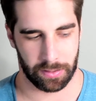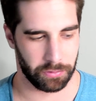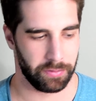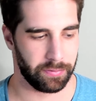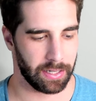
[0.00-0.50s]

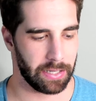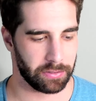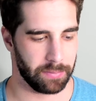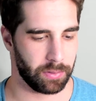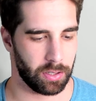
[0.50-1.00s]
Three final
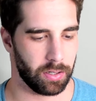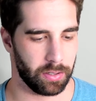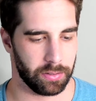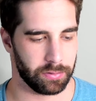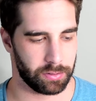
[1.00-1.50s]
outcome
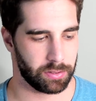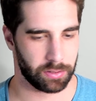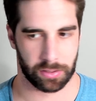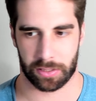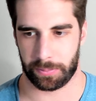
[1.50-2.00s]
cards,
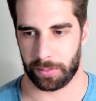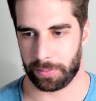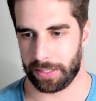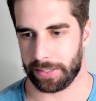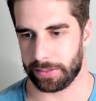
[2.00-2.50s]
Spirit,
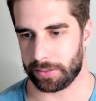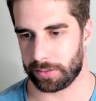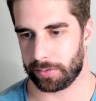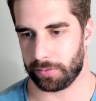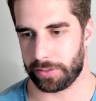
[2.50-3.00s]

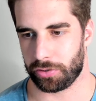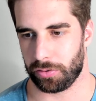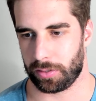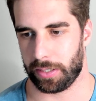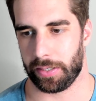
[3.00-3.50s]
please, for
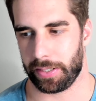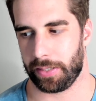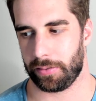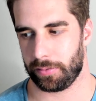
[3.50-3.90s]
additional clarity